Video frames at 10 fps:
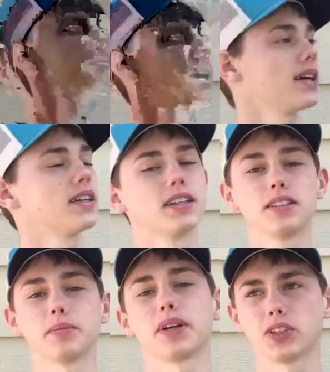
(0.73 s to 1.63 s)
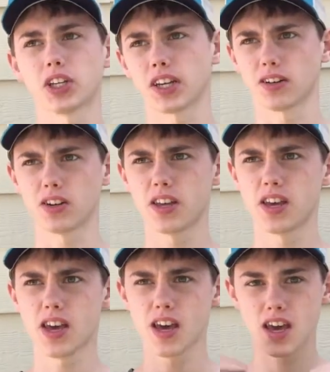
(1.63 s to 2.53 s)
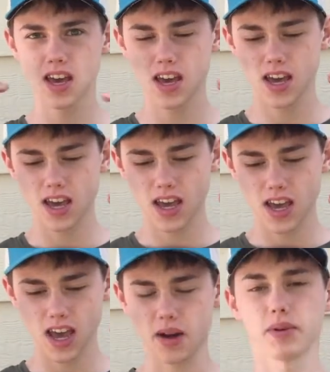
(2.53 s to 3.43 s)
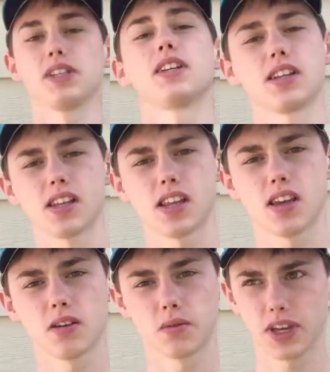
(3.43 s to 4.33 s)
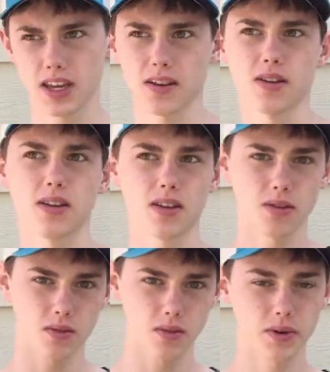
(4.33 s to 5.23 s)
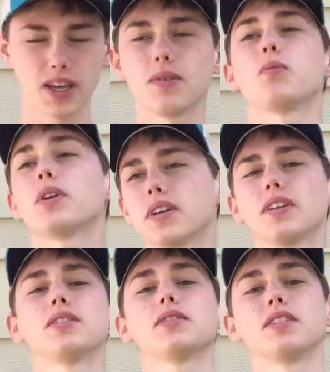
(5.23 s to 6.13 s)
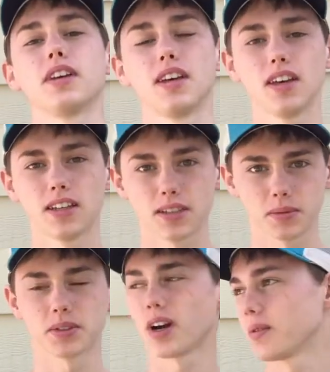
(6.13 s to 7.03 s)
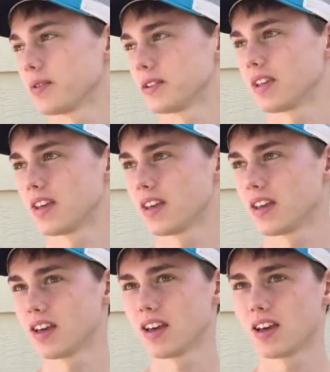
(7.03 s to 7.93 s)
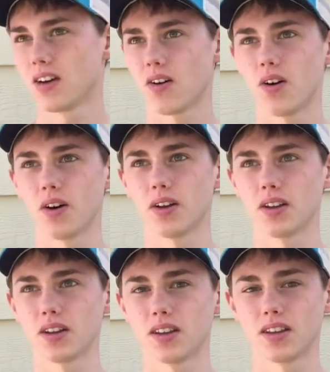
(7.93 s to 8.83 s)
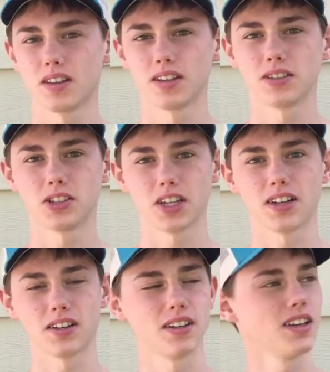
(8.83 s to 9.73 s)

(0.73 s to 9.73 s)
back to my channel. And we did it. We hit 100 subscribers on this channel,